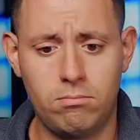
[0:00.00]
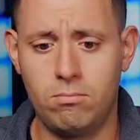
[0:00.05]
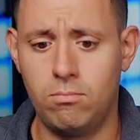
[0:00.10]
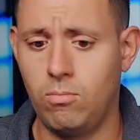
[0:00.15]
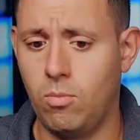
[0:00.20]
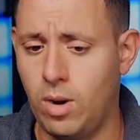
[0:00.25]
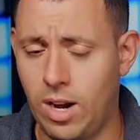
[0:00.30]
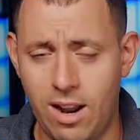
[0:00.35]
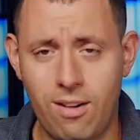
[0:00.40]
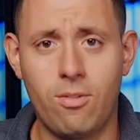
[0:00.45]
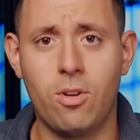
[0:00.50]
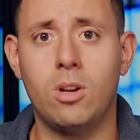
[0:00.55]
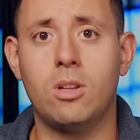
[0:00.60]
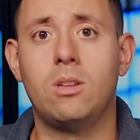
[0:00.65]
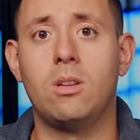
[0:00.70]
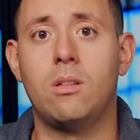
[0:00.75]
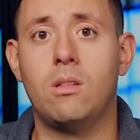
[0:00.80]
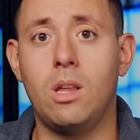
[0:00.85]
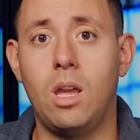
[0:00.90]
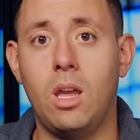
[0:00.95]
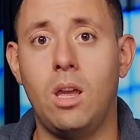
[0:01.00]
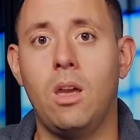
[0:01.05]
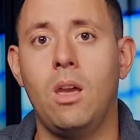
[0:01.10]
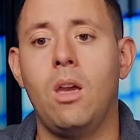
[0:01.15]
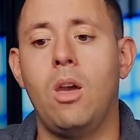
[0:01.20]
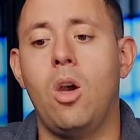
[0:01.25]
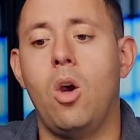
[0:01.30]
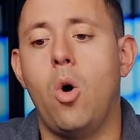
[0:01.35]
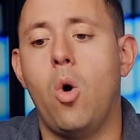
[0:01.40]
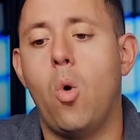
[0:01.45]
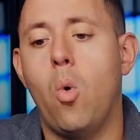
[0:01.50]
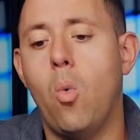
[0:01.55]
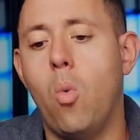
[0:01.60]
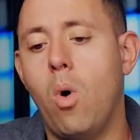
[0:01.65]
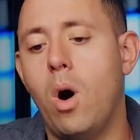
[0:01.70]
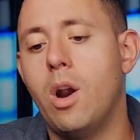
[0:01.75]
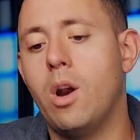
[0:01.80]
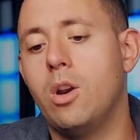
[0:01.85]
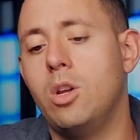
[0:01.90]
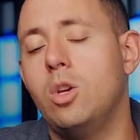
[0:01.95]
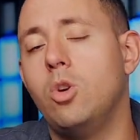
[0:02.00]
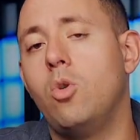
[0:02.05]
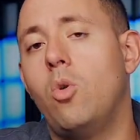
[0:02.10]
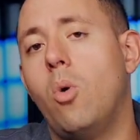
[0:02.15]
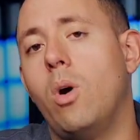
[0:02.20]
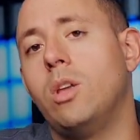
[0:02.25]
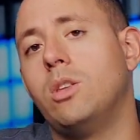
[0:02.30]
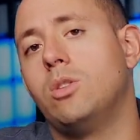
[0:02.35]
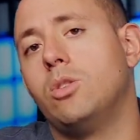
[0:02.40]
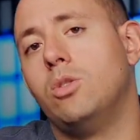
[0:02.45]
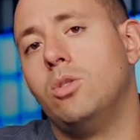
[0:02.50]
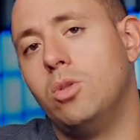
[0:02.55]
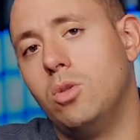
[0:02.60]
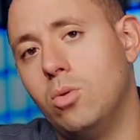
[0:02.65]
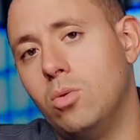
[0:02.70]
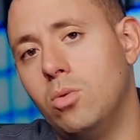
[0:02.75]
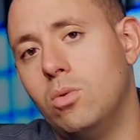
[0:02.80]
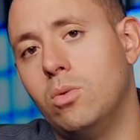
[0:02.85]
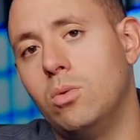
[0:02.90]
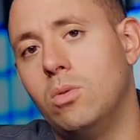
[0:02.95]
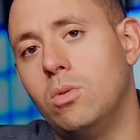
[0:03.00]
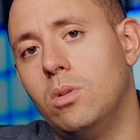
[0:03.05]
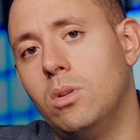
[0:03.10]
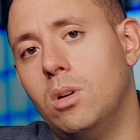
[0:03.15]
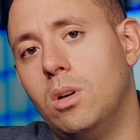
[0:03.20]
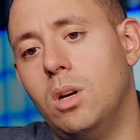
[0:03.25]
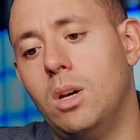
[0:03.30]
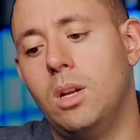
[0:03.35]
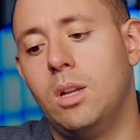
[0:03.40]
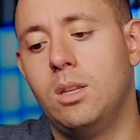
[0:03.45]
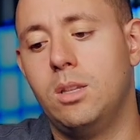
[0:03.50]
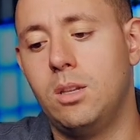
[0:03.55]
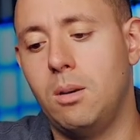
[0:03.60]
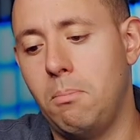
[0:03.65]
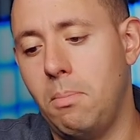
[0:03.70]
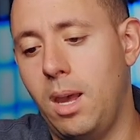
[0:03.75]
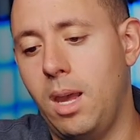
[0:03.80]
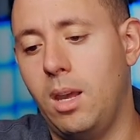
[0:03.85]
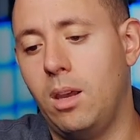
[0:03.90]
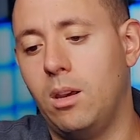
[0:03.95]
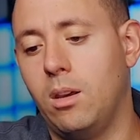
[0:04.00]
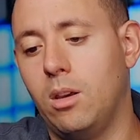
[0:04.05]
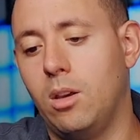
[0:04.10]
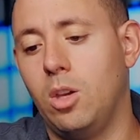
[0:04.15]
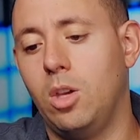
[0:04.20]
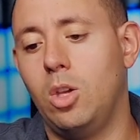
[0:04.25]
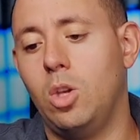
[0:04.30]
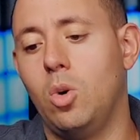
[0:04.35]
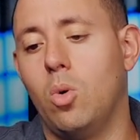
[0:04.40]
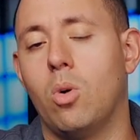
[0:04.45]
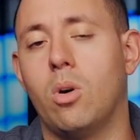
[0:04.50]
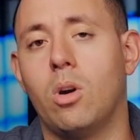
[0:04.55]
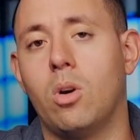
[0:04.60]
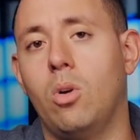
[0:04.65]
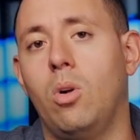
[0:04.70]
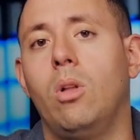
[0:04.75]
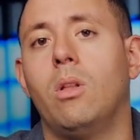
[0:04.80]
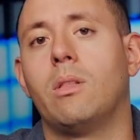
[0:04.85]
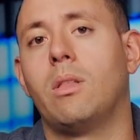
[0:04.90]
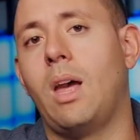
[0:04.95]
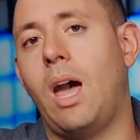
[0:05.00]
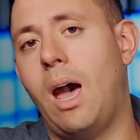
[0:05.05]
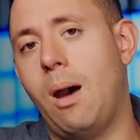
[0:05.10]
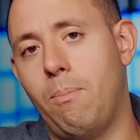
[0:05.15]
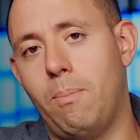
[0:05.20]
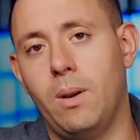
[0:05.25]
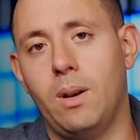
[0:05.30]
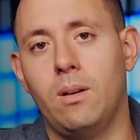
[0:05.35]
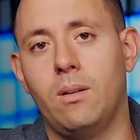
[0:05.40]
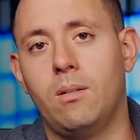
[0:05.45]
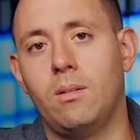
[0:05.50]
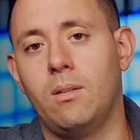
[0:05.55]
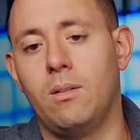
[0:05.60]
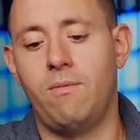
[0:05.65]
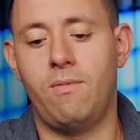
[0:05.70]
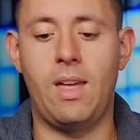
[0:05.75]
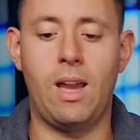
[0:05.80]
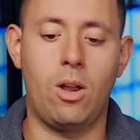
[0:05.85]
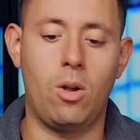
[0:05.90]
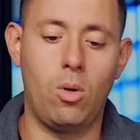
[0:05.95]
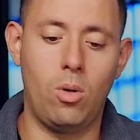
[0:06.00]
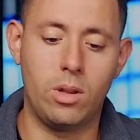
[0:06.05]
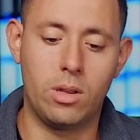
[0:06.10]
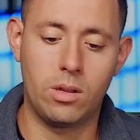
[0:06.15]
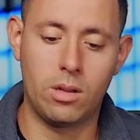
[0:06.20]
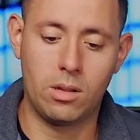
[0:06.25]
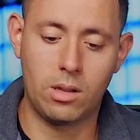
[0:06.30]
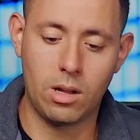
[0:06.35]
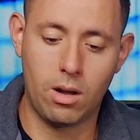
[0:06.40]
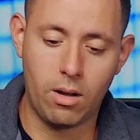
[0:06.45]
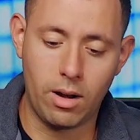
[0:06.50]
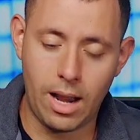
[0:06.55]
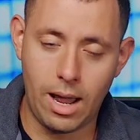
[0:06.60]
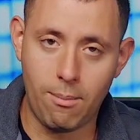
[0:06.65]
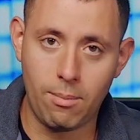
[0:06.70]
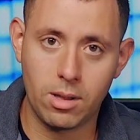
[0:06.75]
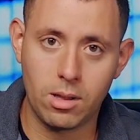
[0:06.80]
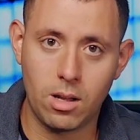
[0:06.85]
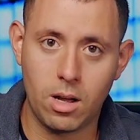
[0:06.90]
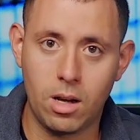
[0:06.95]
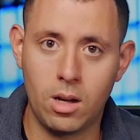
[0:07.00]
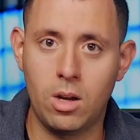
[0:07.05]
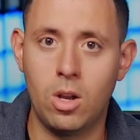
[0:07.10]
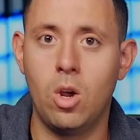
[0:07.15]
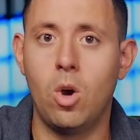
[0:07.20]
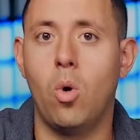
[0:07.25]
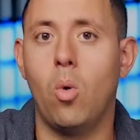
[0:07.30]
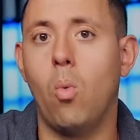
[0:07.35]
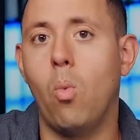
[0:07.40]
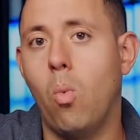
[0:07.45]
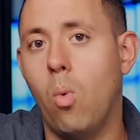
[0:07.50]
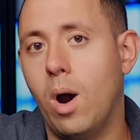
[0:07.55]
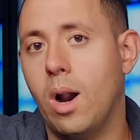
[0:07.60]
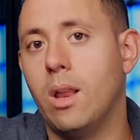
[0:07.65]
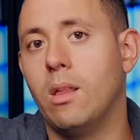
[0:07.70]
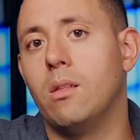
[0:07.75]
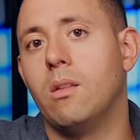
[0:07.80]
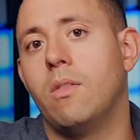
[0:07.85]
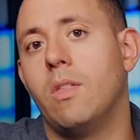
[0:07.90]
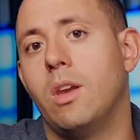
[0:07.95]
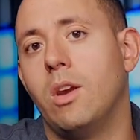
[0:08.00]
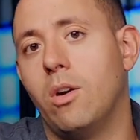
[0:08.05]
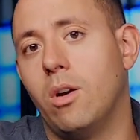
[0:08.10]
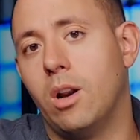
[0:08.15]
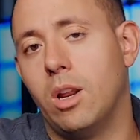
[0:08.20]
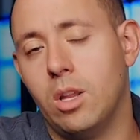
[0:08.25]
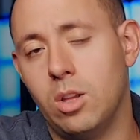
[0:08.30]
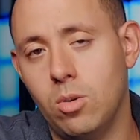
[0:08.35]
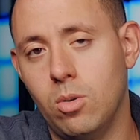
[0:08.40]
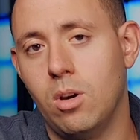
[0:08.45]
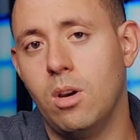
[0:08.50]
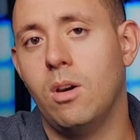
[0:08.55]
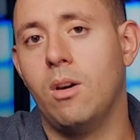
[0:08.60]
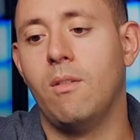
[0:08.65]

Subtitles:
whatever, to say, what are you going to do to make your goals happen? If that goal is to sell on Amazon, what is it that you're going to do?